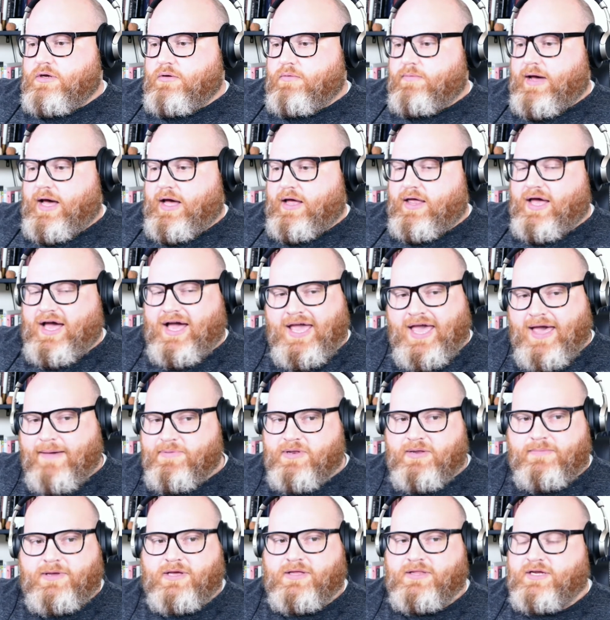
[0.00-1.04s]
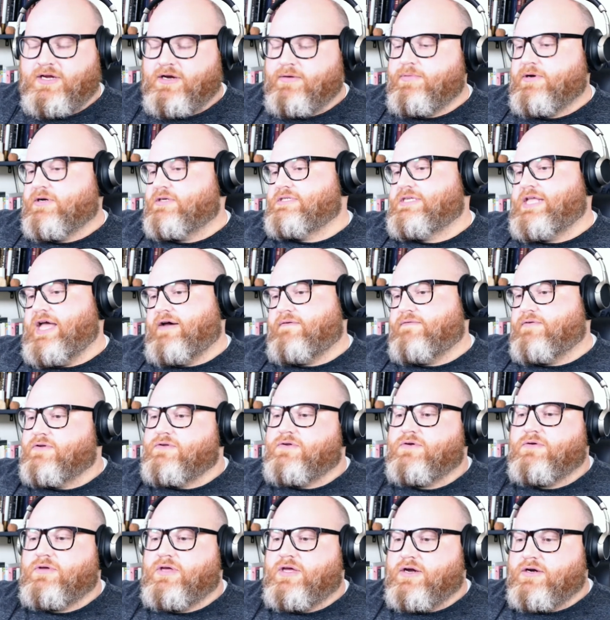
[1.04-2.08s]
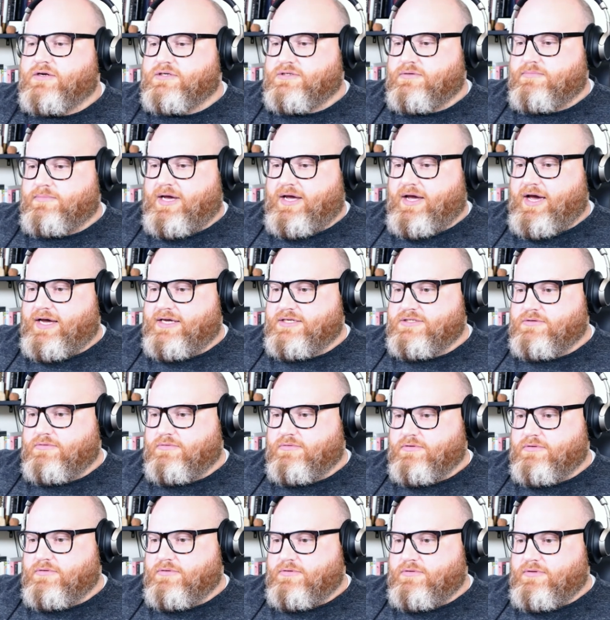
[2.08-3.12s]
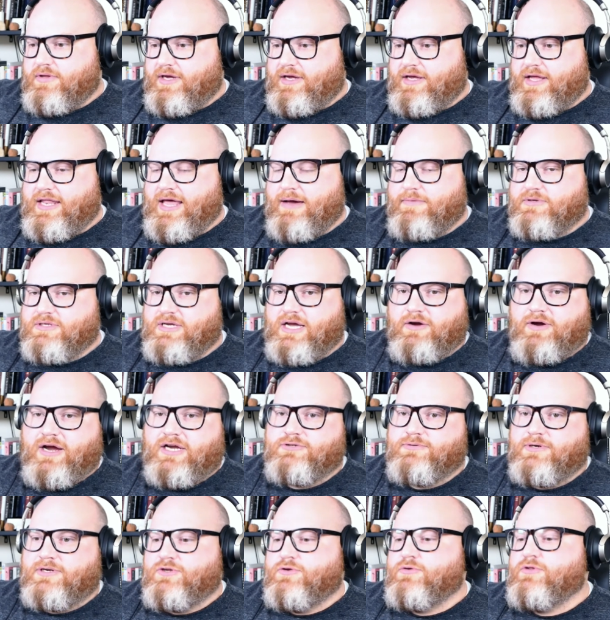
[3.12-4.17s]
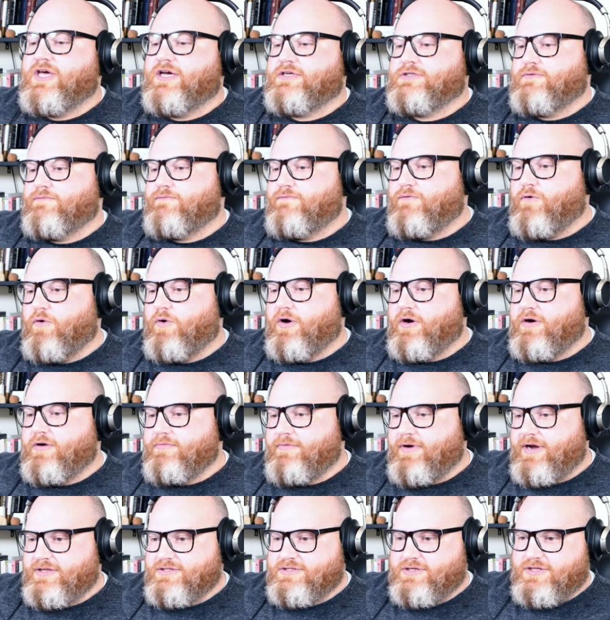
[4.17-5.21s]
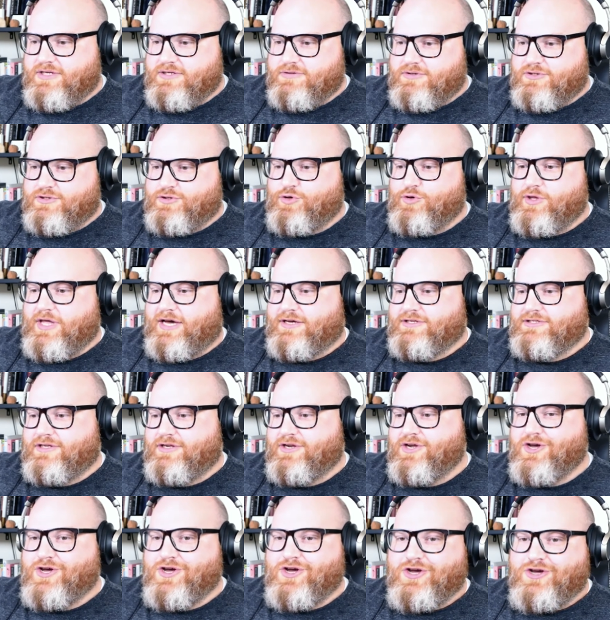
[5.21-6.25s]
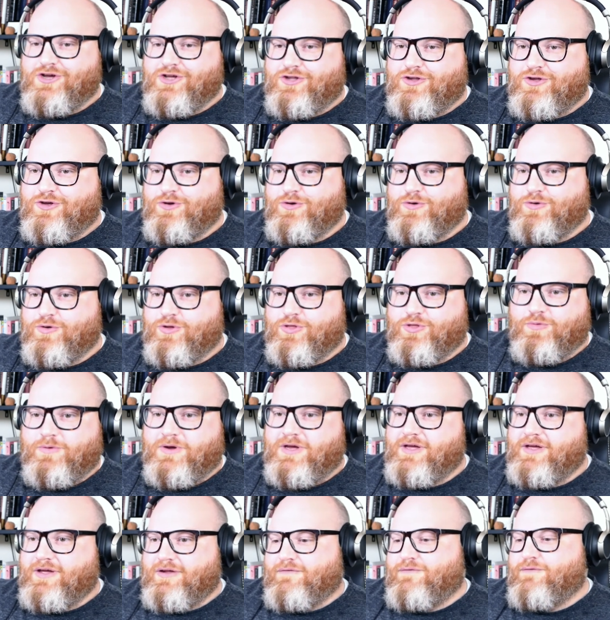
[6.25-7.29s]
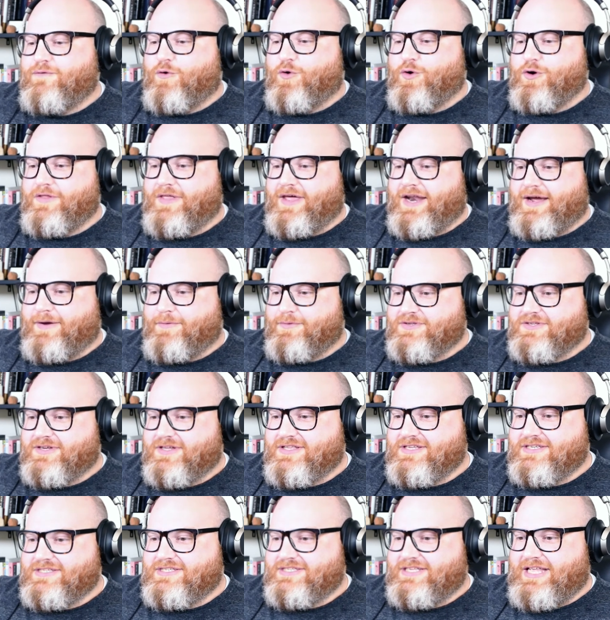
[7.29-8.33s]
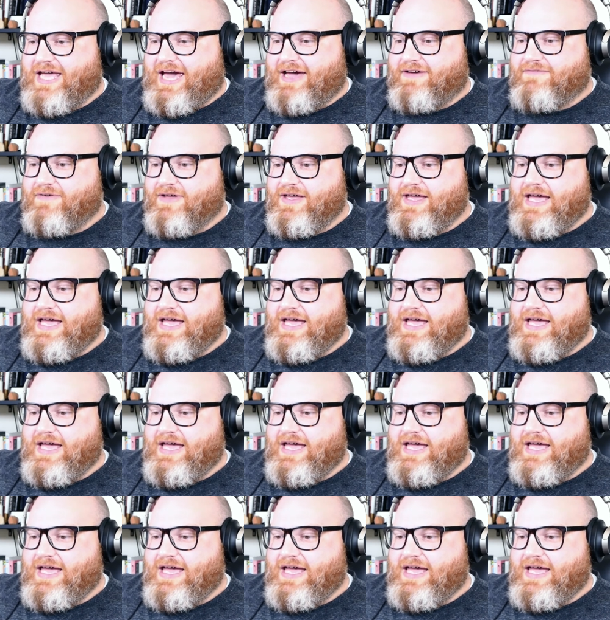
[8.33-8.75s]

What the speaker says: Well, I happened to be on the yearbook staff for 2 years in my high school. Like, and that was, I graduated in 2004, right? So mm-hmm. This was 2002, 2003, and 2004 that I was on the staff.